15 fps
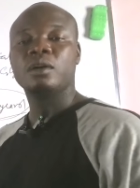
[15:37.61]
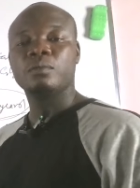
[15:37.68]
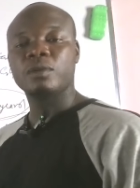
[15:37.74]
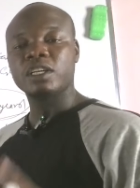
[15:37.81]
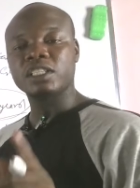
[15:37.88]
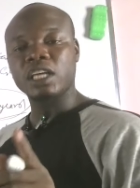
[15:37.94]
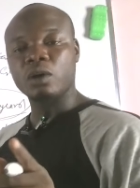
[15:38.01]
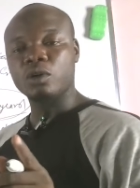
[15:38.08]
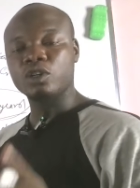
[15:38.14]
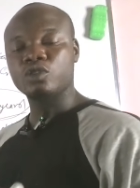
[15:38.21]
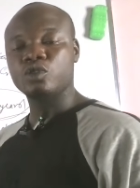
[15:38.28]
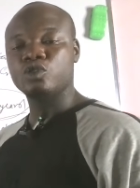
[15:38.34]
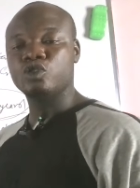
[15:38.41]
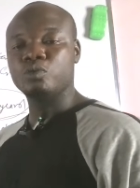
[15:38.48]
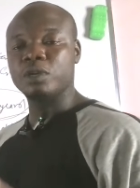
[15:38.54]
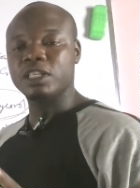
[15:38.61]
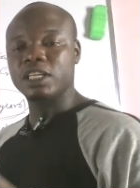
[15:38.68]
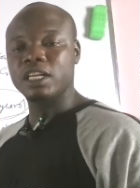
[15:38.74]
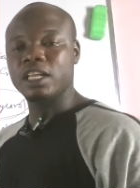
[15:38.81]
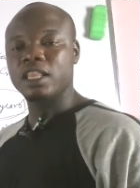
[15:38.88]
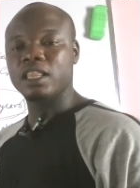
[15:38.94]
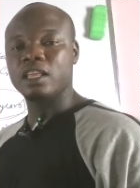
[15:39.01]
Please, I want you to be
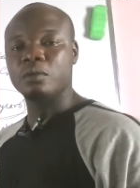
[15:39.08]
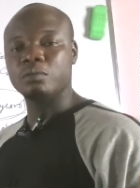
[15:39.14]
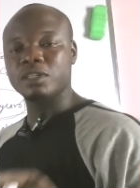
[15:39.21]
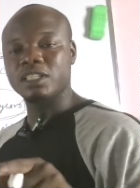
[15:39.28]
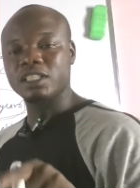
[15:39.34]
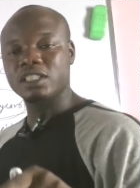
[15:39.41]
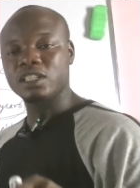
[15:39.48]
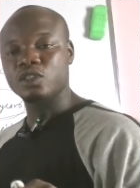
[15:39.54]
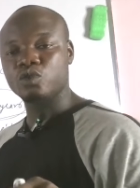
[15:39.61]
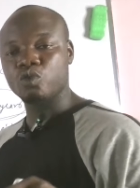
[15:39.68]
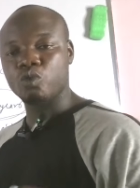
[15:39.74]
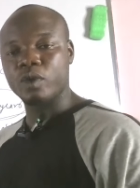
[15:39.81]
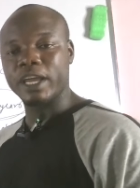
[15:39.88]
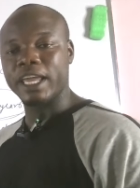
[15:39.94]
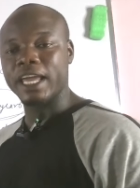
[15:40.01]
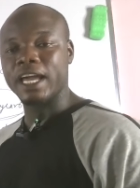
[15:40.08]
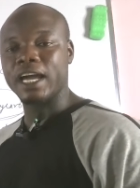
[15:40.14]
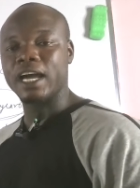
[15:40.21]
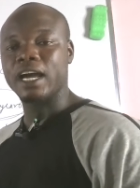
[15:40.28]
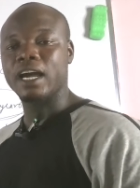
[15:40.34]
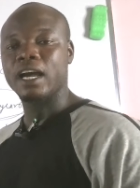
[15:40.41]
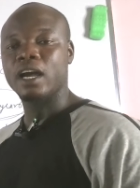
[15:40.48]
telling them this is
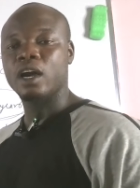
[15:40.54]
where